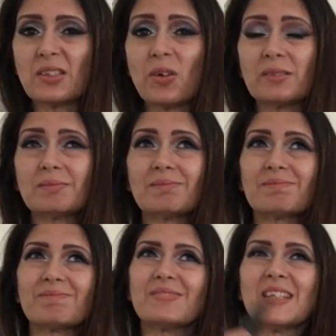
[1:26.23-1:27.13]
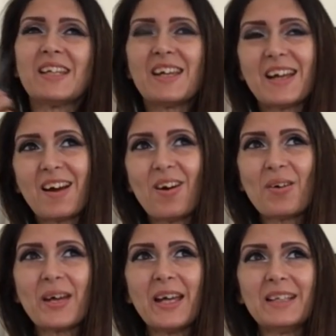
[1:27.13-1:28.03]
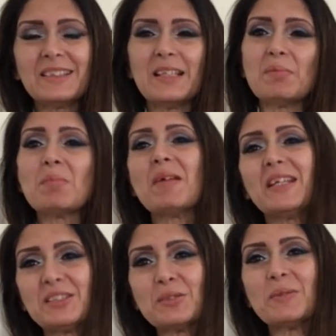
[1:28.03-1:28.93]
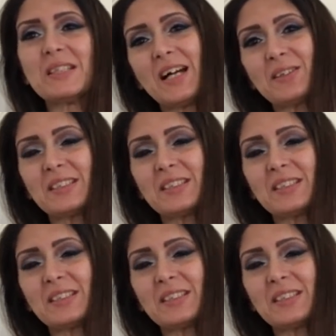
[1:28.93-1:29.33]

thought, okay, let me make do without